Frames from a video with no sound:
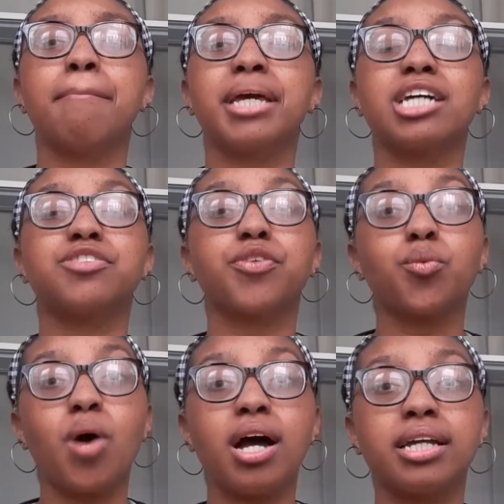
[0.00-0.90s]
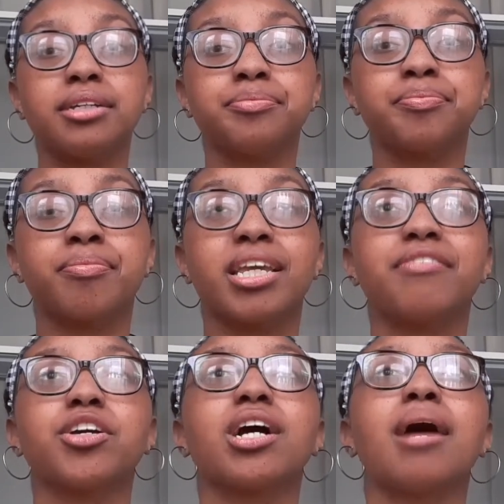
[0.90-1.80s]
because for one,
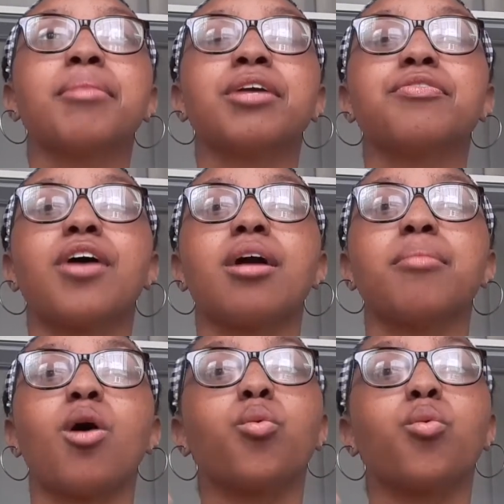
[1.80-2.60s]
if you're coming from